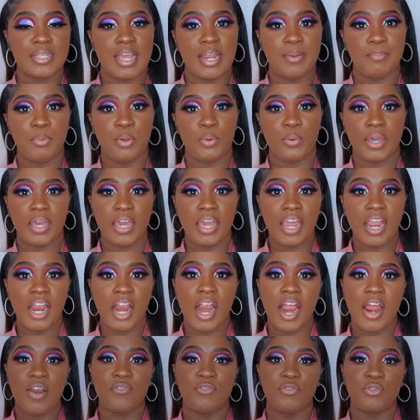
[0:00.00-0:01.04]
MUA here,
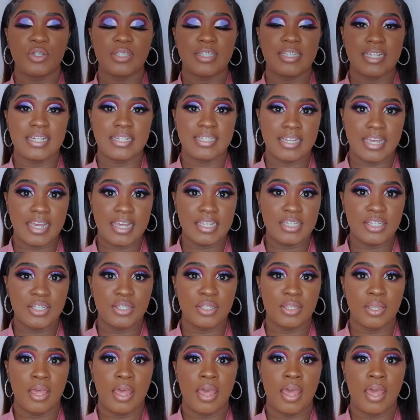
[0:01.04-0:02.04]
and for today's